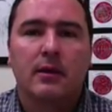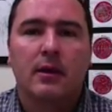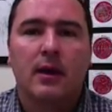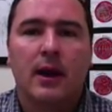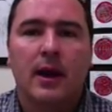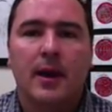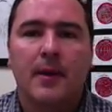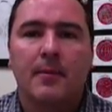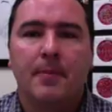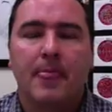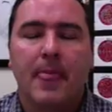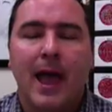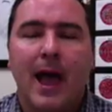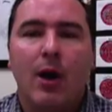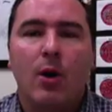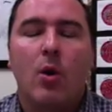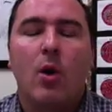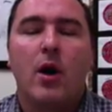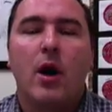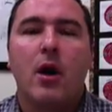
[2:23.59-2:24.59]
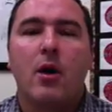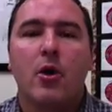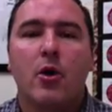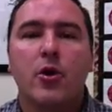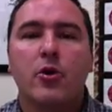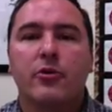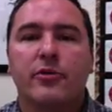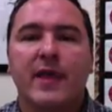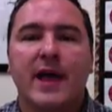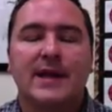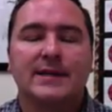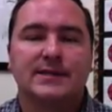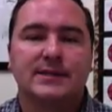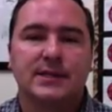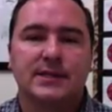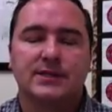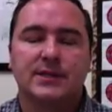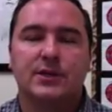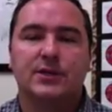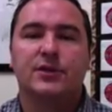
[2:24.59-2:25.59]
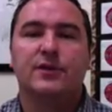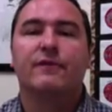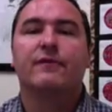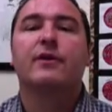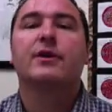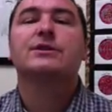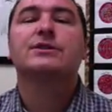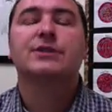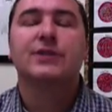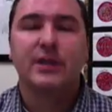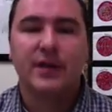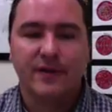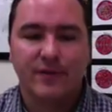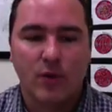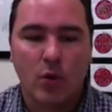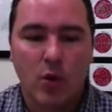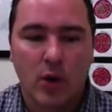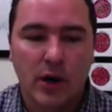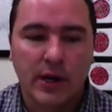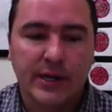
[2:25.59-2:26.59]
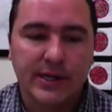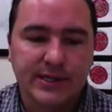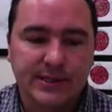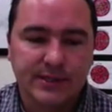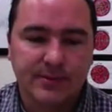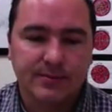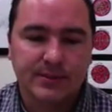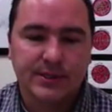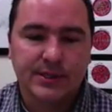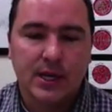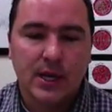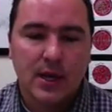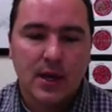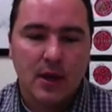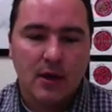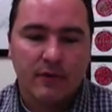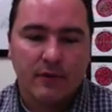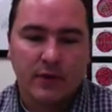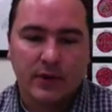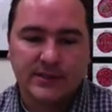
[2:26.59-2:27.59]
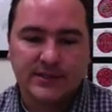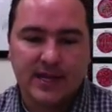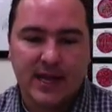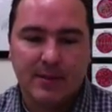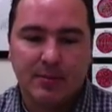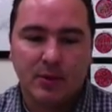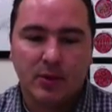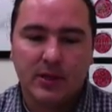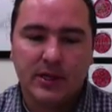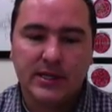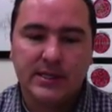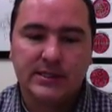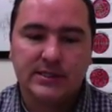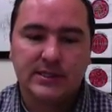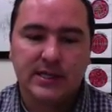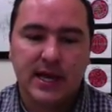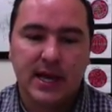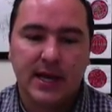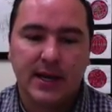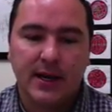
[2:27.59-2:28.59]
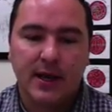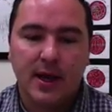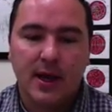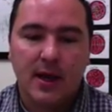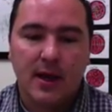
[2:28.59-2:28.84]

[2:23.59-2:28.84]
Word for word: um, how Earth has this diversity of organisms. For example, he said,